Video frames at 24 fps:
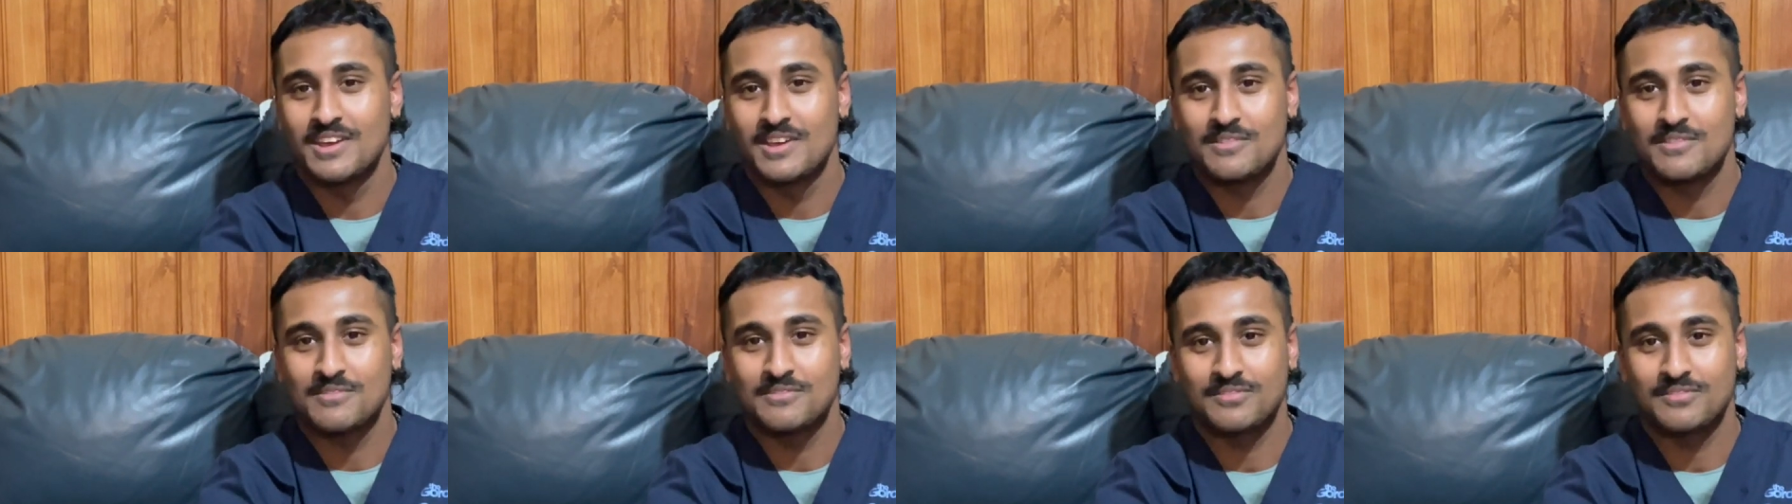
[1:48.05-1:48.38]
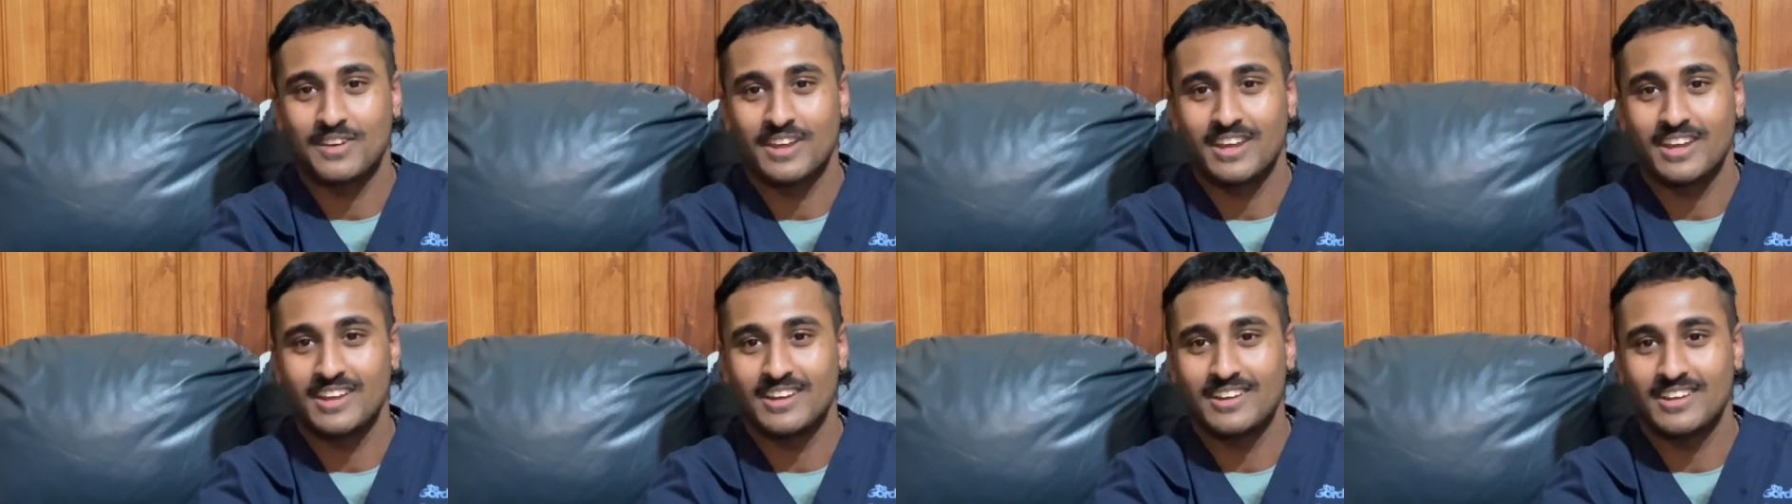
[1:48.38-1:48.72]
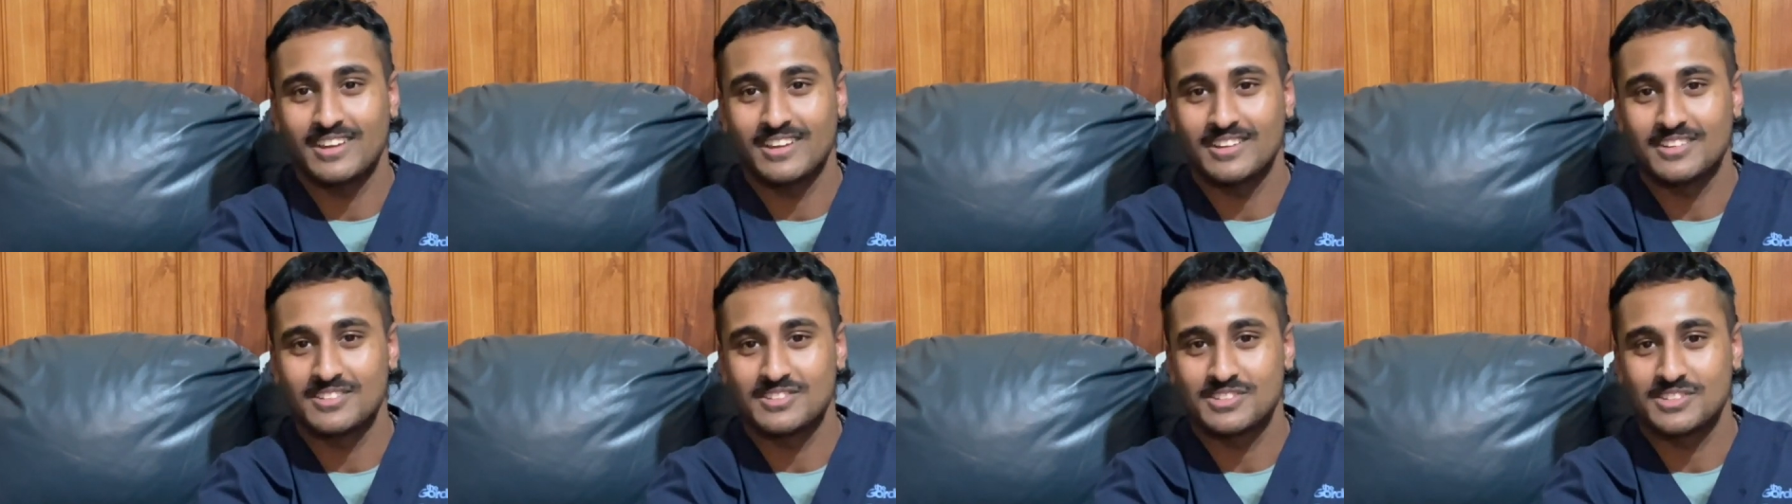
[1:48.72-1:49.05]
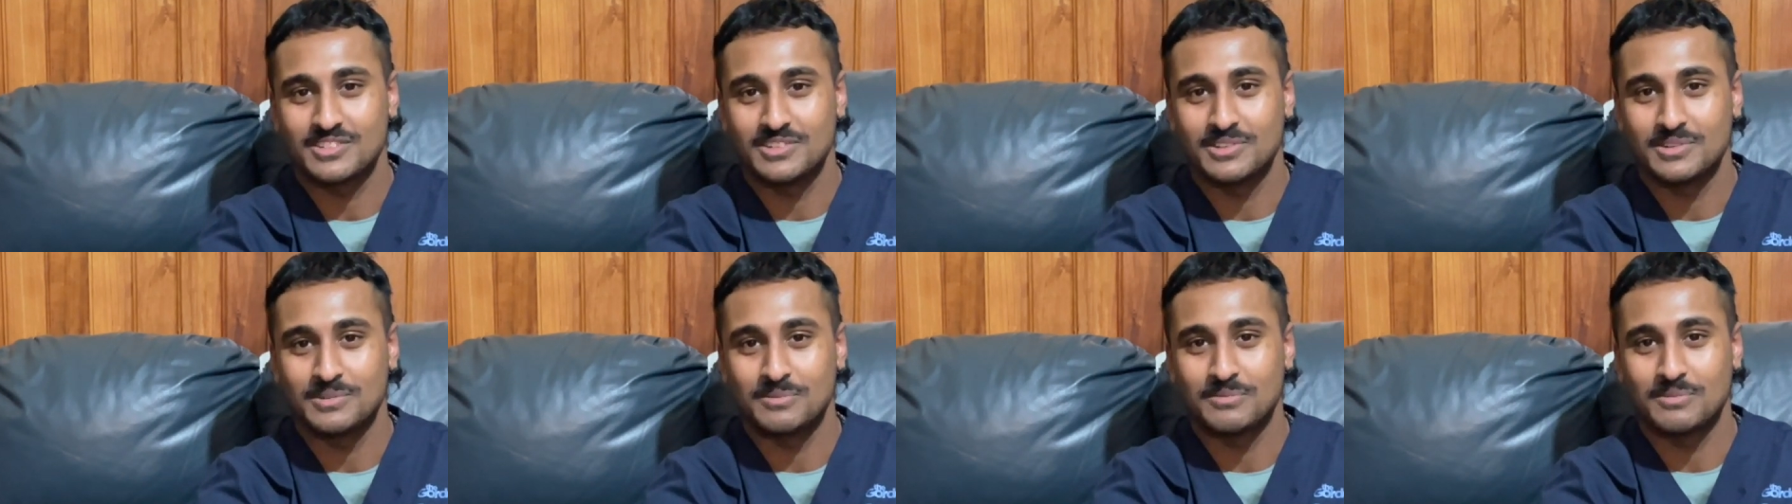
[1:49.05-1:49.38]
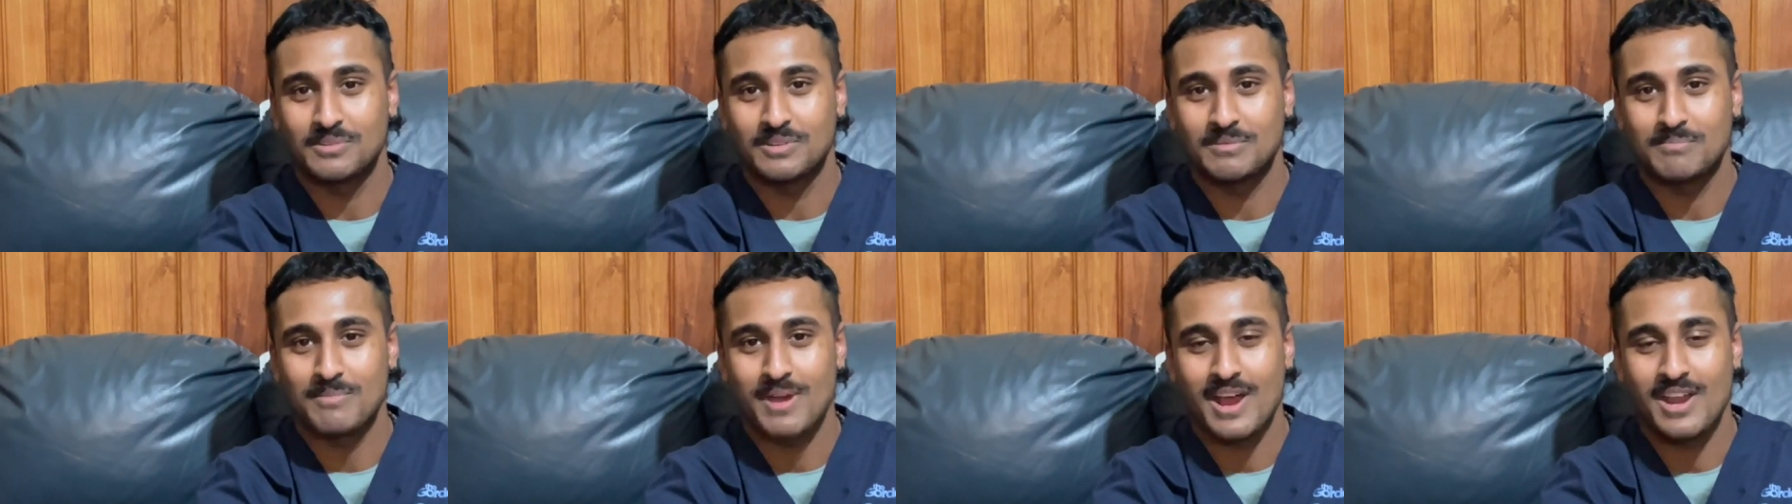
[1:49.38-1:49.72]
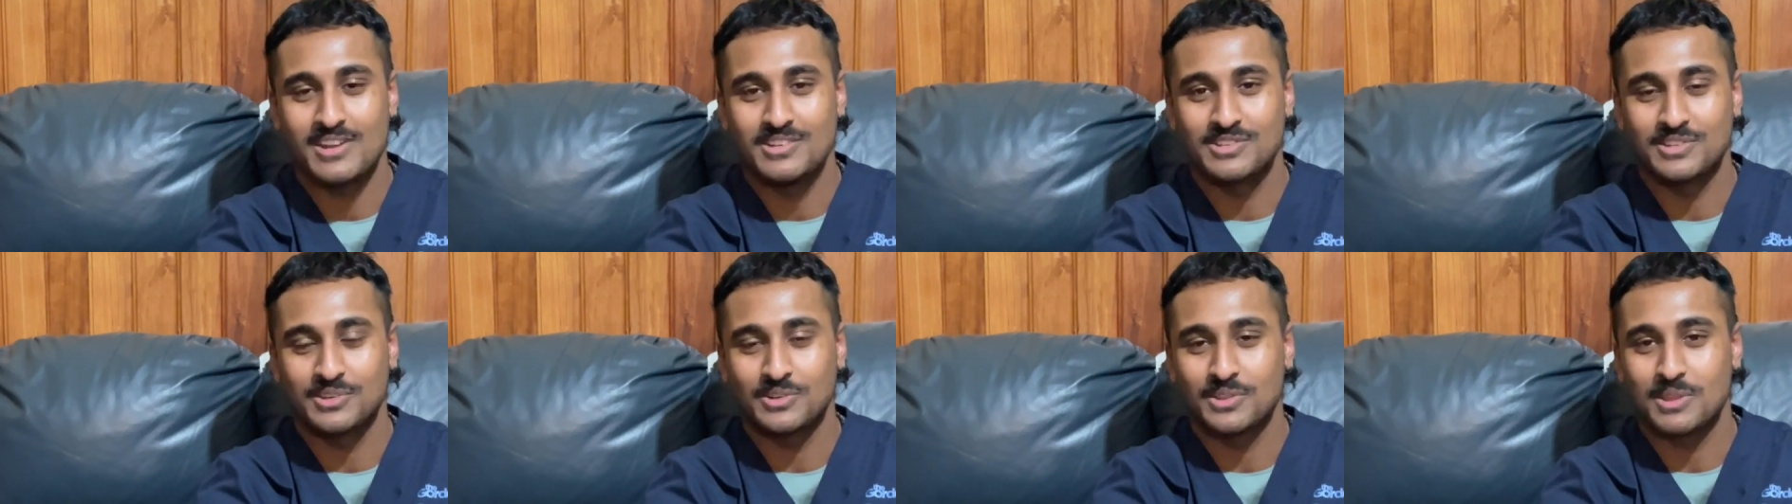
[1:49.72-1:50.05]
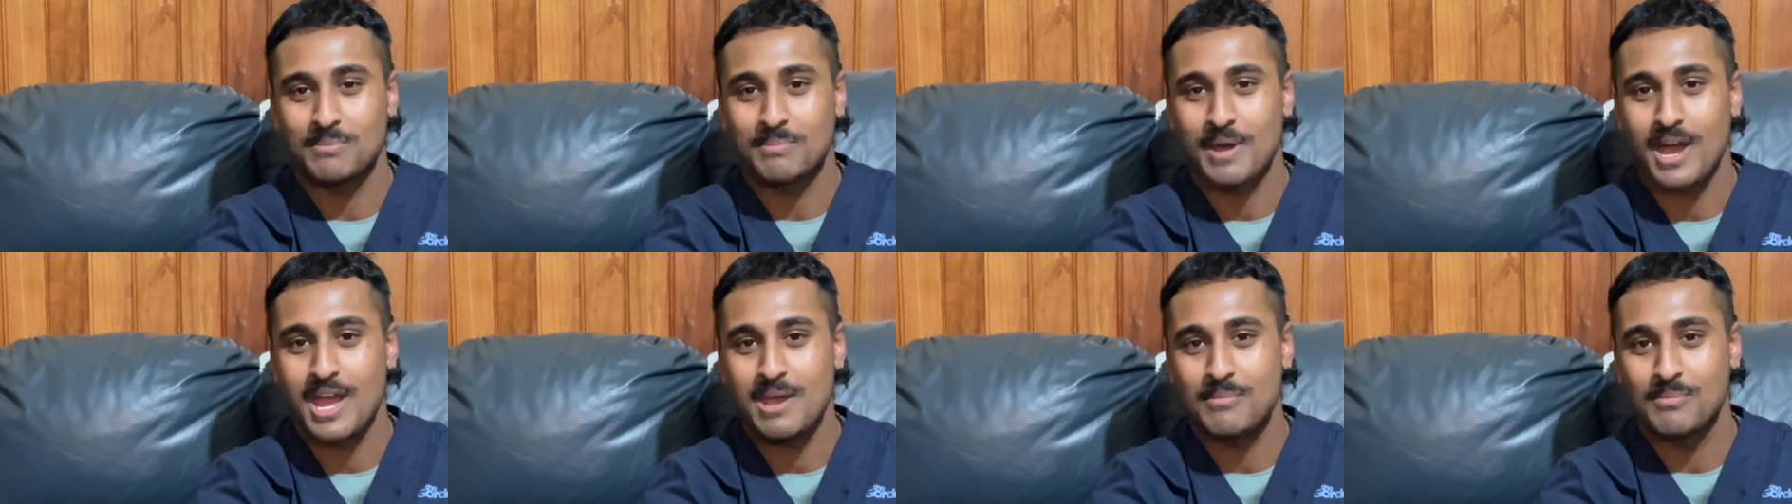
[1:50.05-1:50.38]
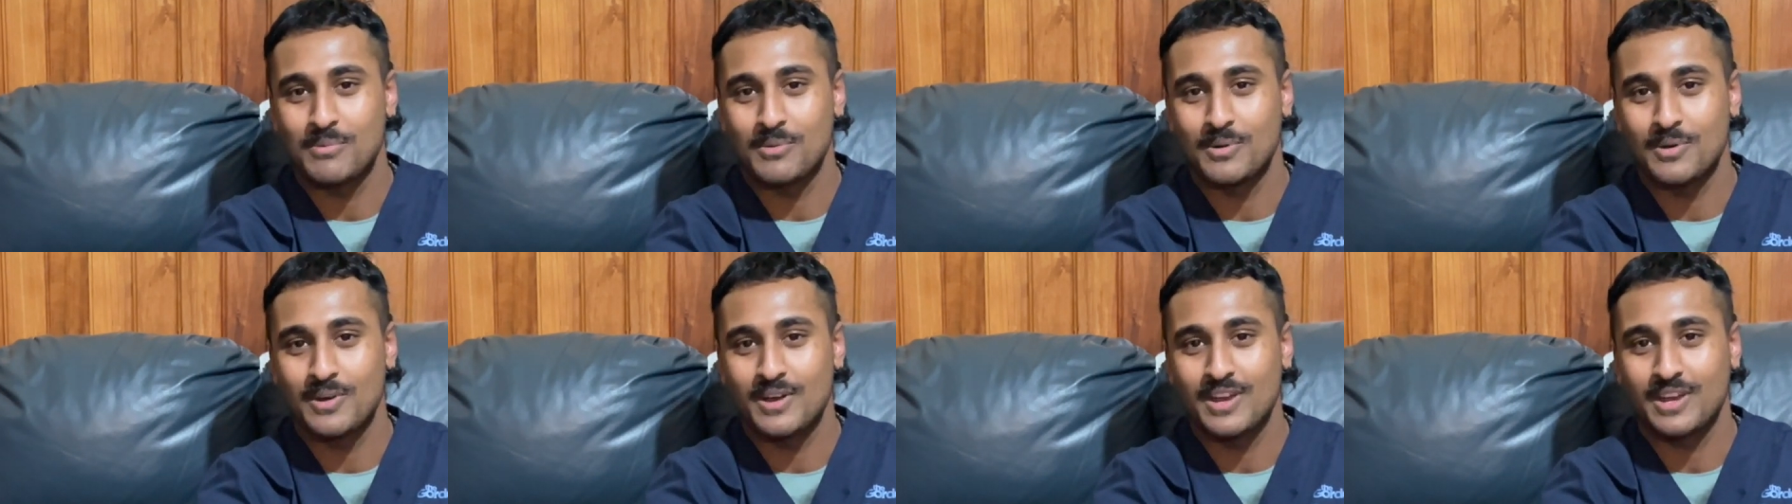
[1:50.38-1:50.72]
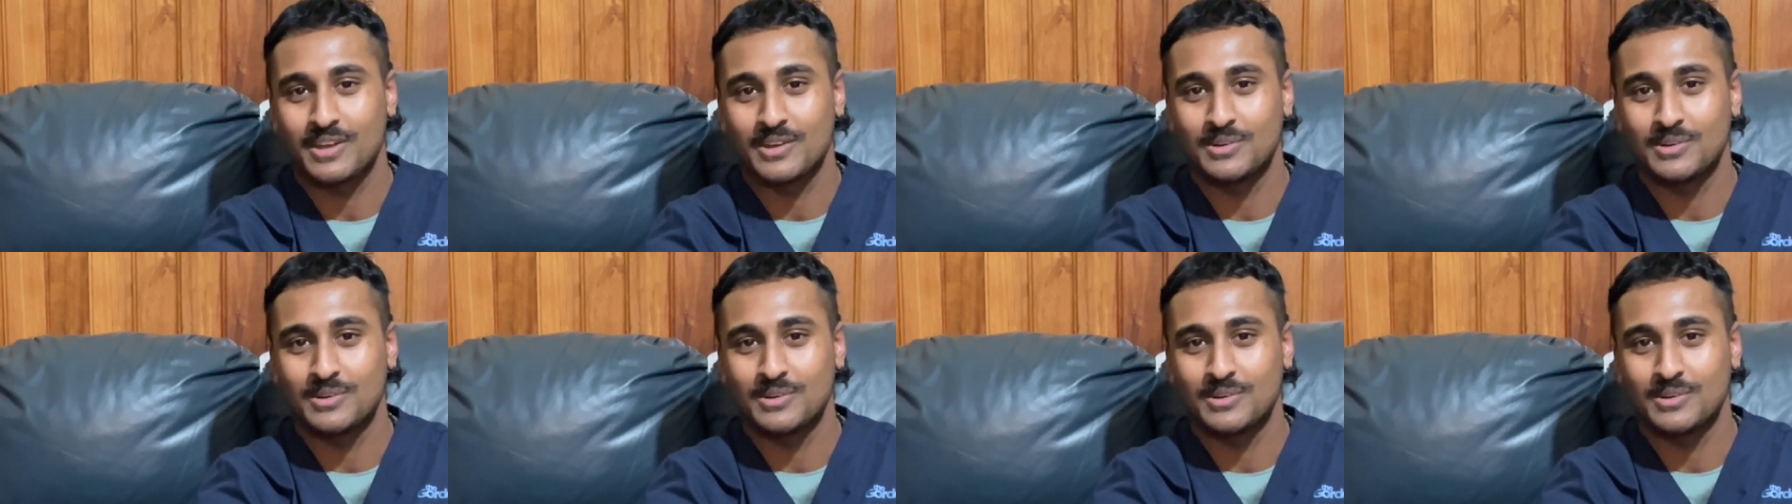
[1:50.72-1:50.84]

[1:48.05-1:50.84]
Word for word: feeding to managing all the paperwork